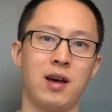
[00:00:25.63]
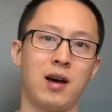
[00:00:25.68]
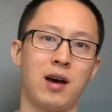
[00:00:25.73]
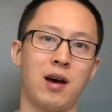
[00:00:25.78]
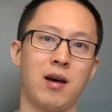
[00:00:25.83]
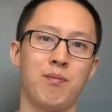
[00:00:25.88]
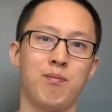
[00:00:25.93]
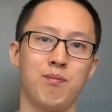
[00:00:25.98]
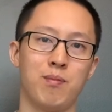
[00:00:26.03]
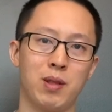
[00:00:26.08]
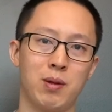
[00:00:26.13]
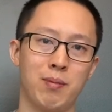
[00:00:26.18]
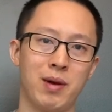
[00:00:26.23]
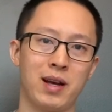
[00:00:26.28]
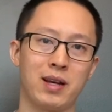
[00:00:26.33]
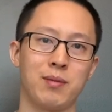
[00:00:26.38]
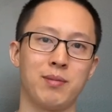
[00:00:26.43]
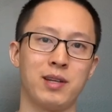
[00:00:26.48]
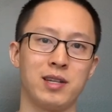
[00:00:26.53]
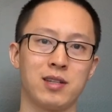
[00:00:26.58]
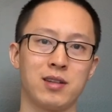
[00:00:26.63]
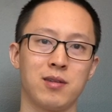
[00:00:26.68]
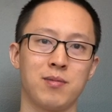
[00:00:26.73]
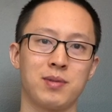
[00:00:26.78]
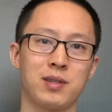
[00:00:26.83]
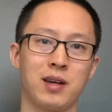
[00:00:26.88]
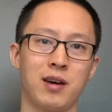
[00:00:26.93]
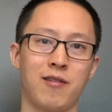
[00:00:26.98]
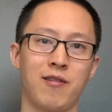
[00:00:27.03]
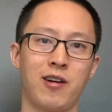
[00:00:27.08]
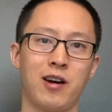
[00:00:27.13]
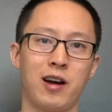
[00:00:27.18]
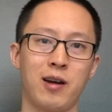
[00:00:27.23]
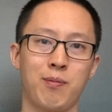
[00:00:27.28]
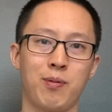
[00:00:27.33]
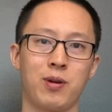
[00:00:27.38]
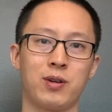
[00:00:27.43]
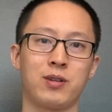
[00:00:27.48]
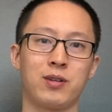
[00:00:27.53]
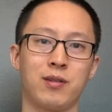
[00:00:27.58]
the mechanisms of
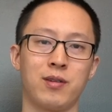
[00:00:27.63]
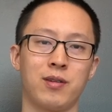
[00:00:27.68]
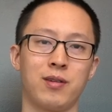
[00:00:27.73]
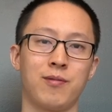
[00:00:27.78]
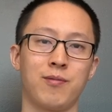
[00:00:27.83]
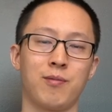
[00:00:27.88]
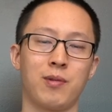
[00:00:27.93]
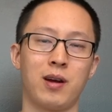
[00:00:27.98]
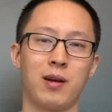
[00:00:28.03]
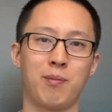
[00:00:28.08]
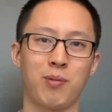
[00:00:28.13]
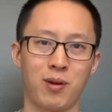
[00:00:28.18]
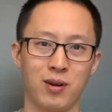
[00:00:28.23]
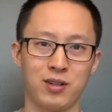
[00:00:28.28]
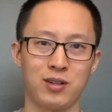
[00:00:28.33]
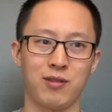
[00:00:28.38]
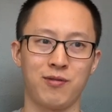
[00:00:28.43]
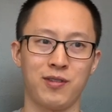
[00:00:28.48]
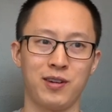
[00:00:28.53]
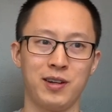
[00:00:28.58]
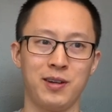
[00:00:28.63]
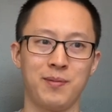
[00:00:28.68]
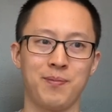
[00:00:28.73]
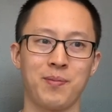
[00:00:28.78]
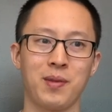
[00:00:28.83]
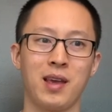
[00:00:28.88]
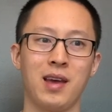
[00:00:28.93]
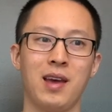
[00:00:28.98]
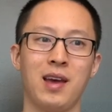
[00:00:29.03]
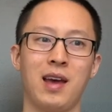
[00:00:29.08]
hypertrophy.